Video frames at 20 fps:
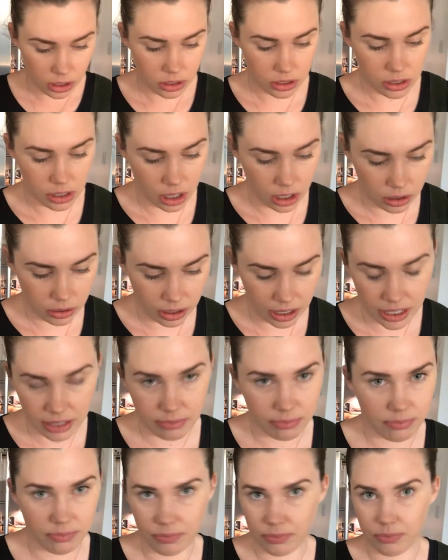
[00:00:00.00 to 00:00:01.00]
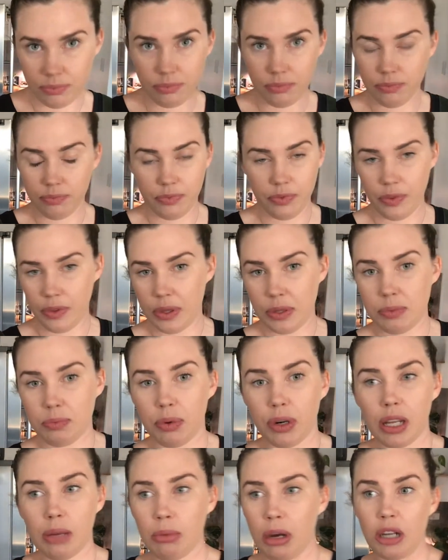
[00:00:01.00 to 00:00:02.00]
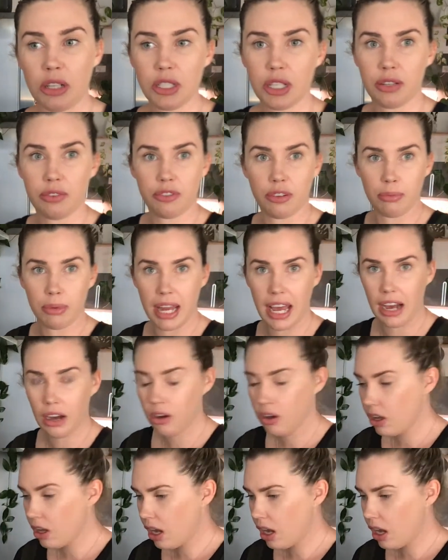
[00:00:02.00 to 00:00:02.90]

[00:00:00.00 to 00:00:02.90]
So it's pretty much it from now.